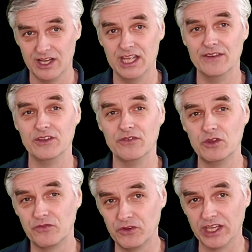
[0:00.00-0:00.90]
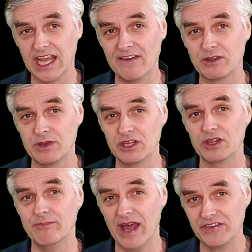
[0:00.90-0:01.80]
If you feel like you have to be there,
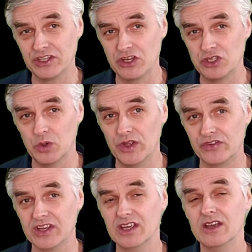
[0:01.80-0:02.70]
the best thing you can do is